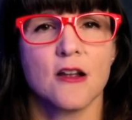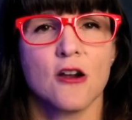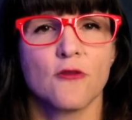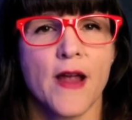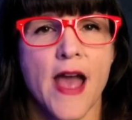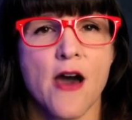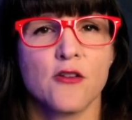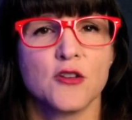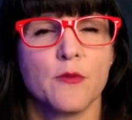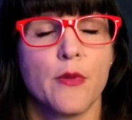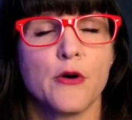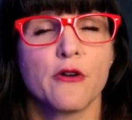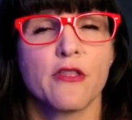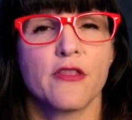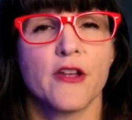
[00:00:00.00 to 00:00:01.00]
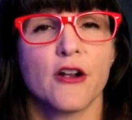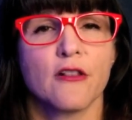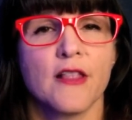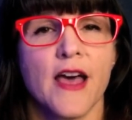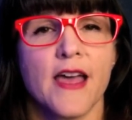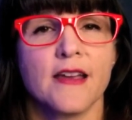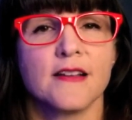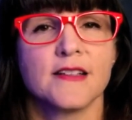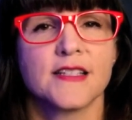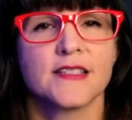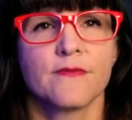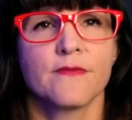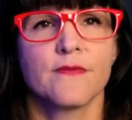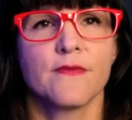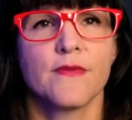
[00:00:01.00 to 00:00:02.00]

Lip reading: around both their legs.